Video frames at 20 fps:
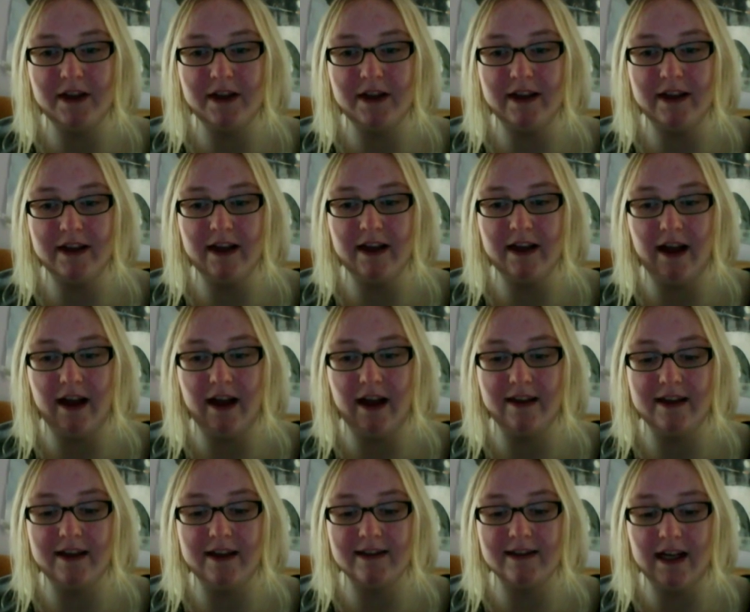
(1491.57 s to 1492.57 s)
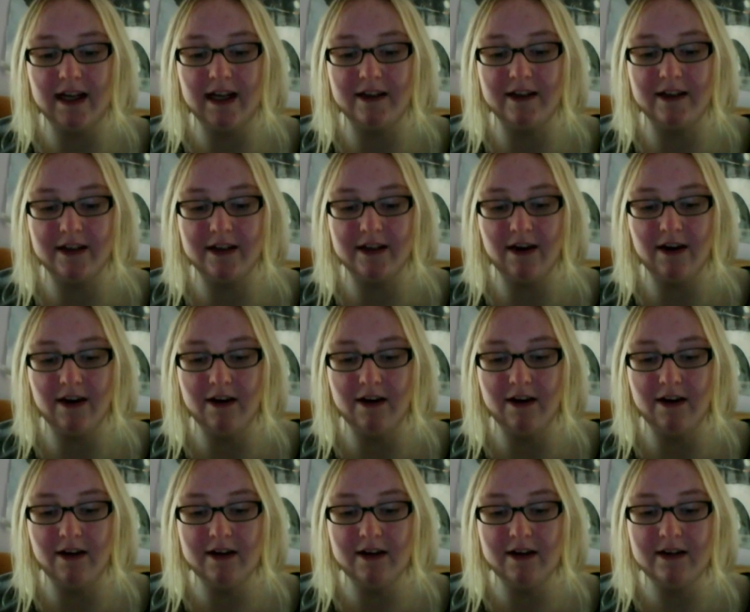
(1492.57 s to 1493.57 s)
I think it's got a good
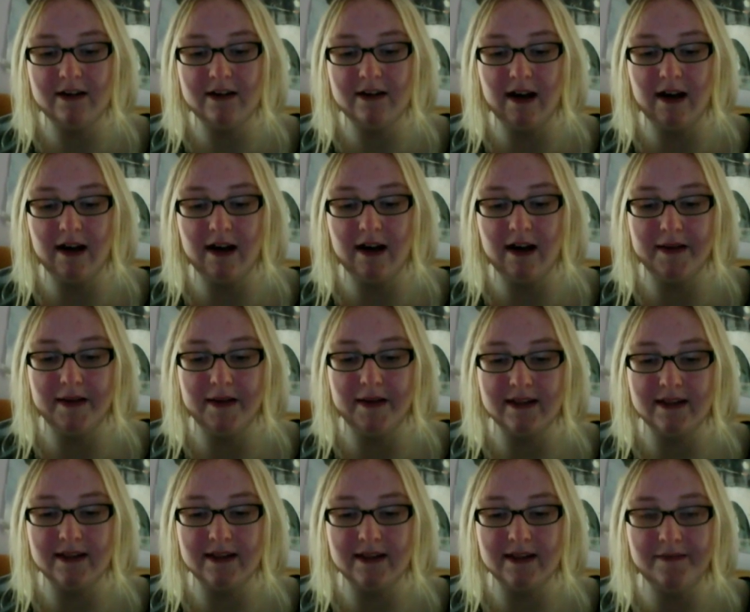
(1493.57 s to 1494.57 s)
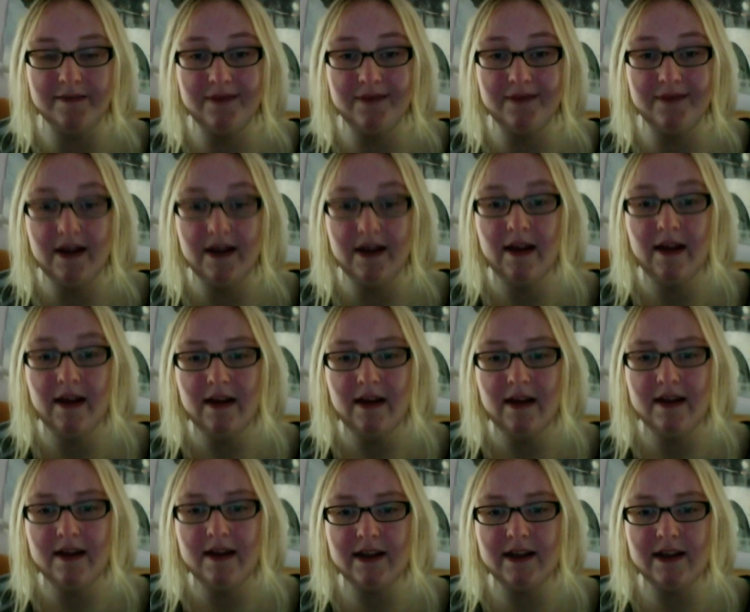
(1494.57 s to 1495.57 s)
card up, and
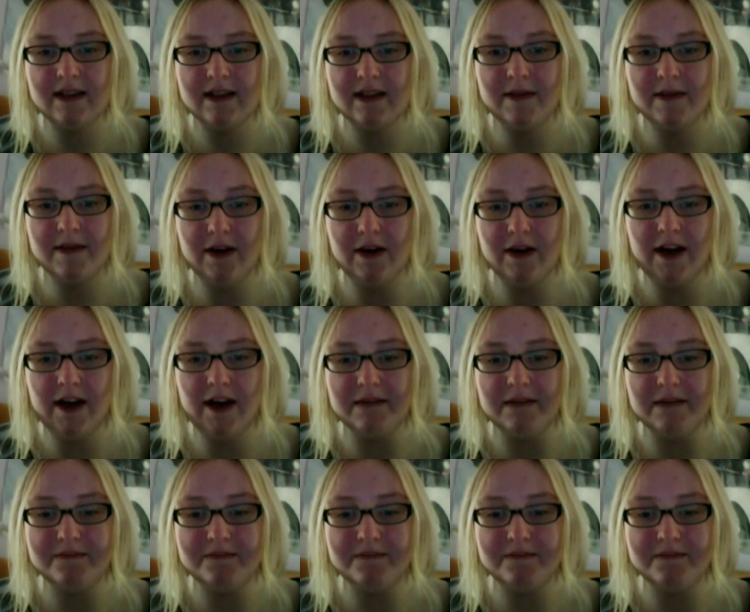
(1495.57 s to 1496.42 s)
think it's going to be great.